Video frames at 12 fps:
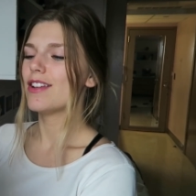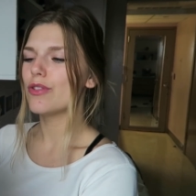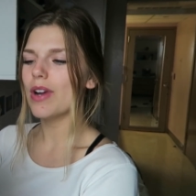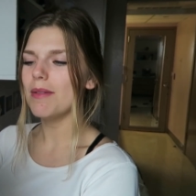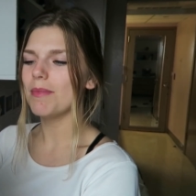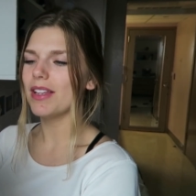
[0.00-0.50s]

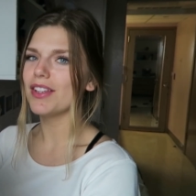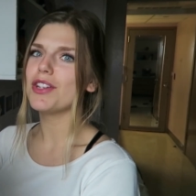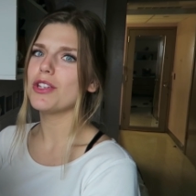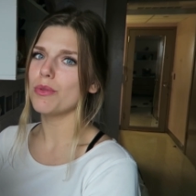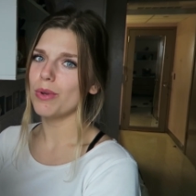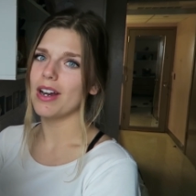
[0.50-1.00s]
Trey Miller,
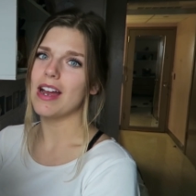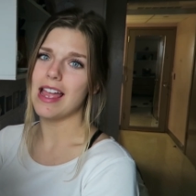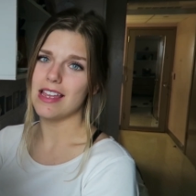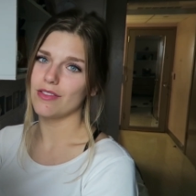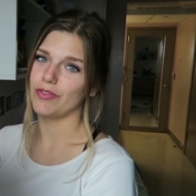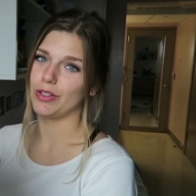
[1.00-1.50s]
you are
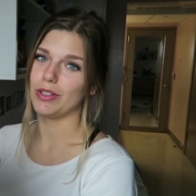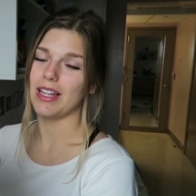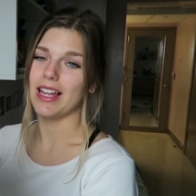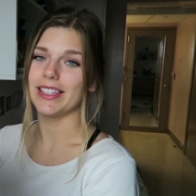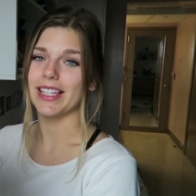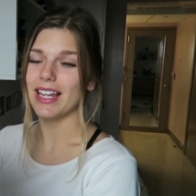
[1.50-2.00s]
hateful,
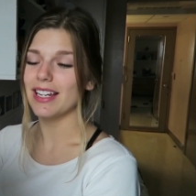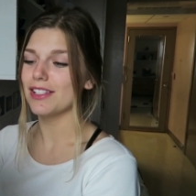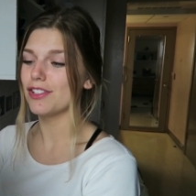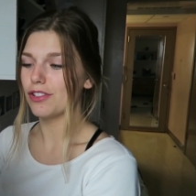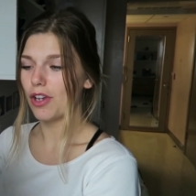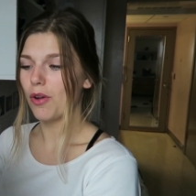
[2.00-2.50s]
and that
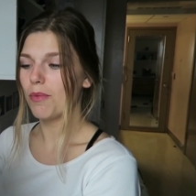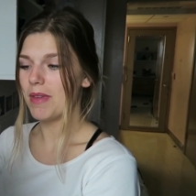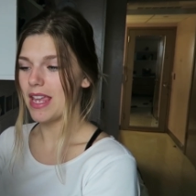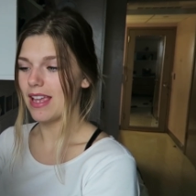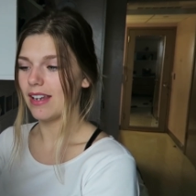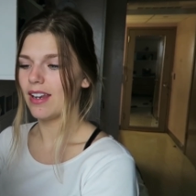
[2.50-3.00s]
is so
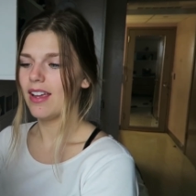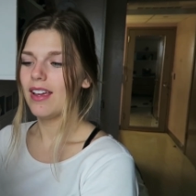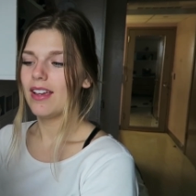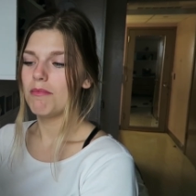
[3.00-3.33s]
mean.